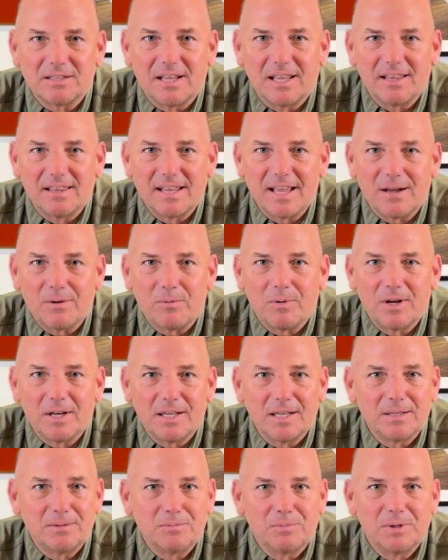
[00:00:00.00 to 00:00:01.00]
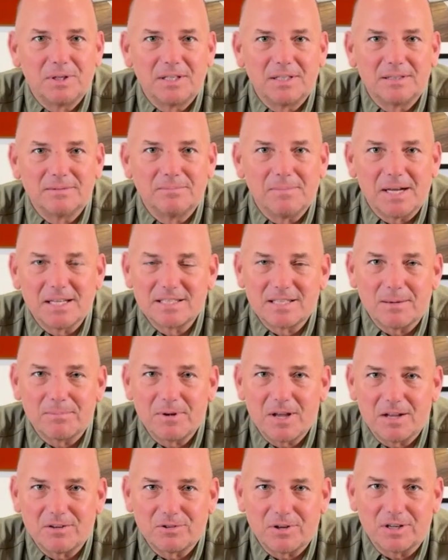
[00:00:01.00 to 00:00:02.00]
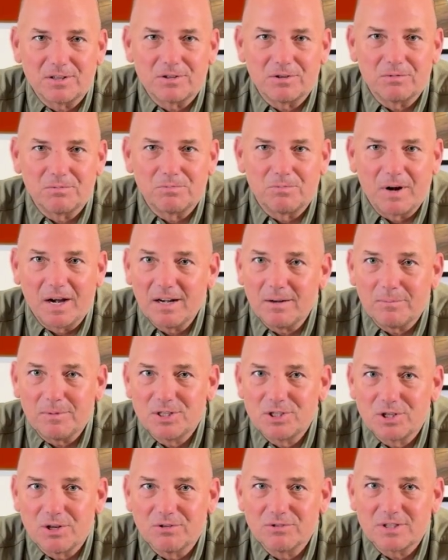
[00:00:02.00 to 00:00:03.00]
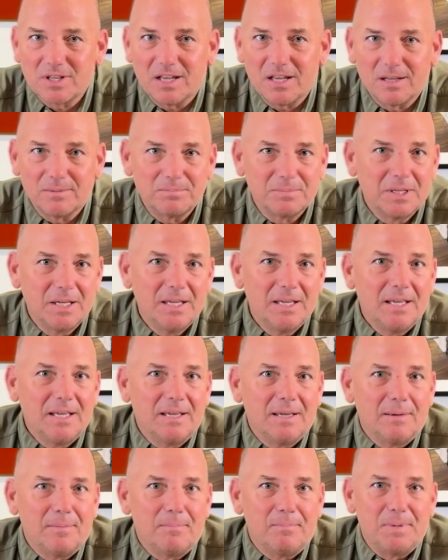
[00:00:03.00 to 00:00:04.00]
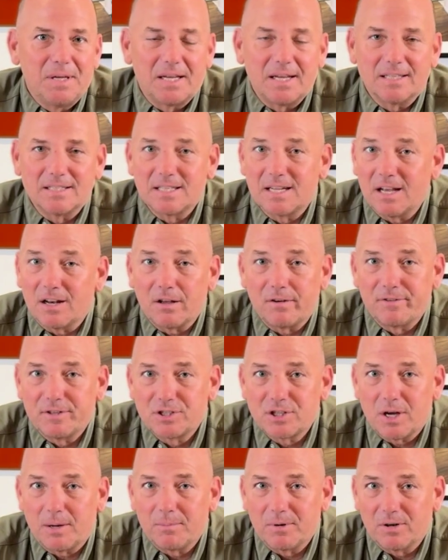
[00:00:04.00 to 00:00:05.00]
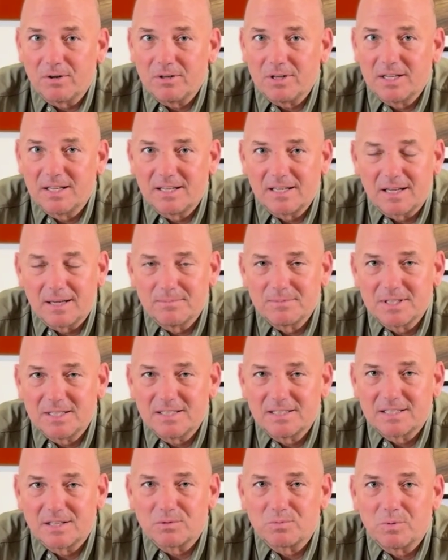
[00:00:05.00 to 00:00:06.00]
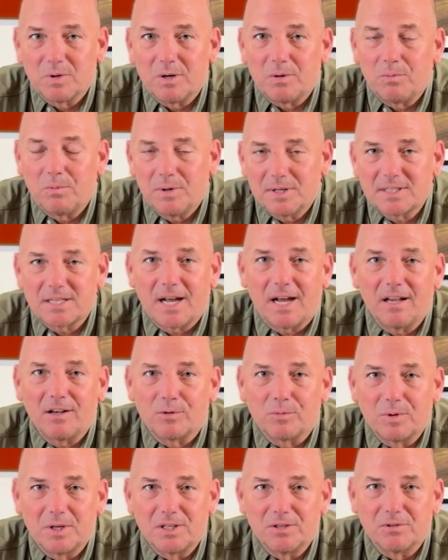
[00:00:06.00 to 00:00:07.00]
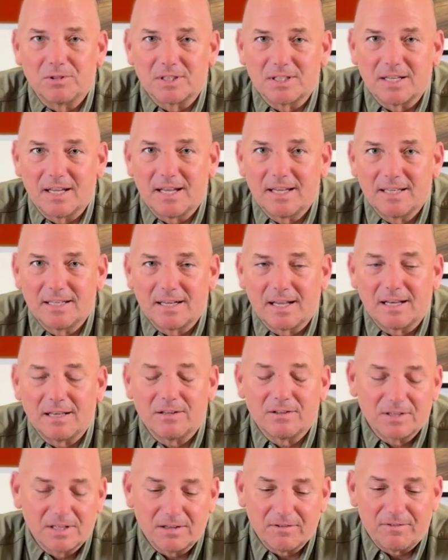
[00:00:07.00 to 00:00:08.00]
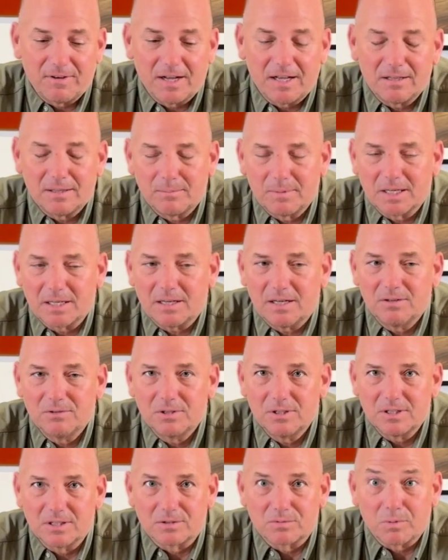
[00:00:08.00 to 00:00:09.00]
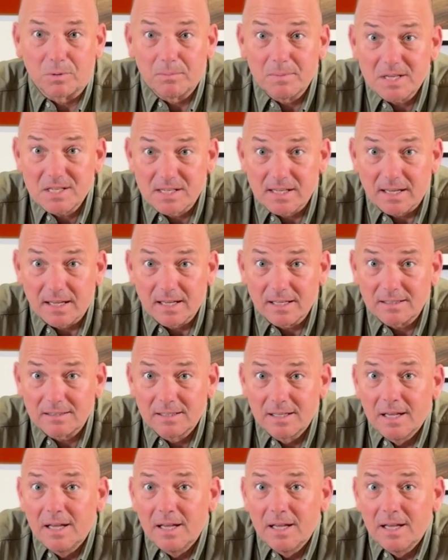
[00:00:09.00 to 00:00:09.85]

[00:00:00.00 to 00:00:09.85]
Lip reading: And that way, when my subcontractor randomly shows up because he got off a job early and he comes in, he says, well, what tile are we doing today? And I look in the file, I'm like, oh goodness, we're missing it.